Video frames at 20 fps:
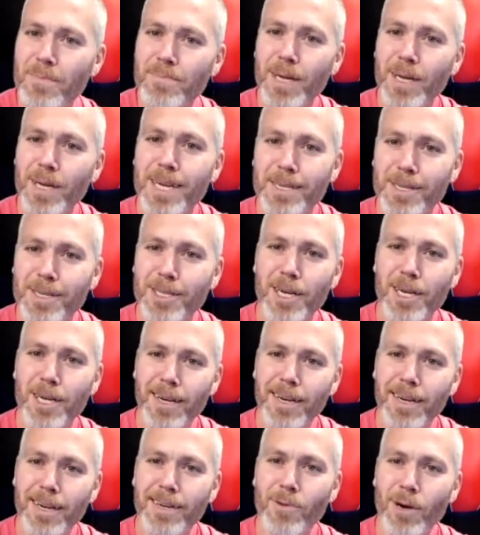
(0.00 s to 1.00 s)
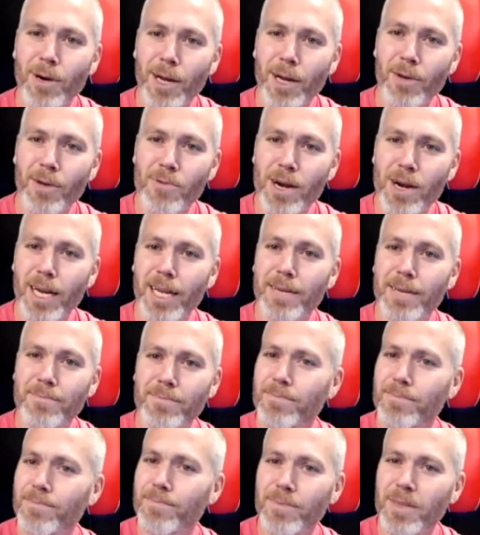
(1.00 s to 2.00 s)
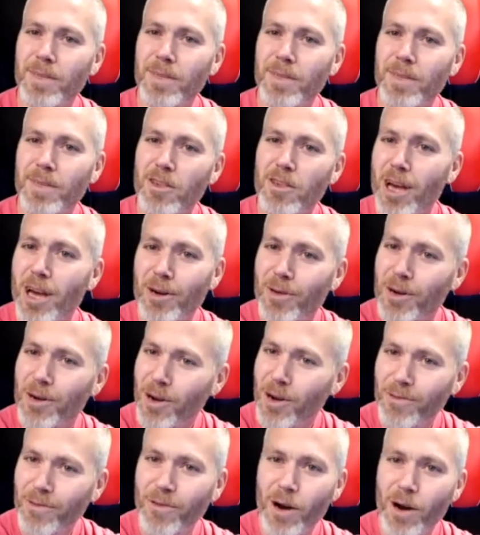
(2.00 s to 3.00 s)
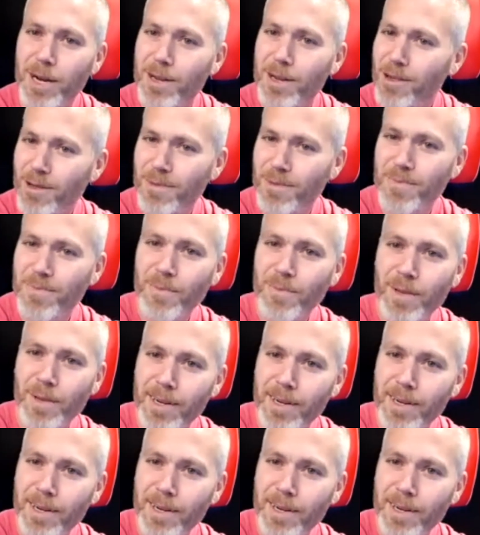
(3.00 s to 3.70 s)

But he's one of the really 600 odd fights,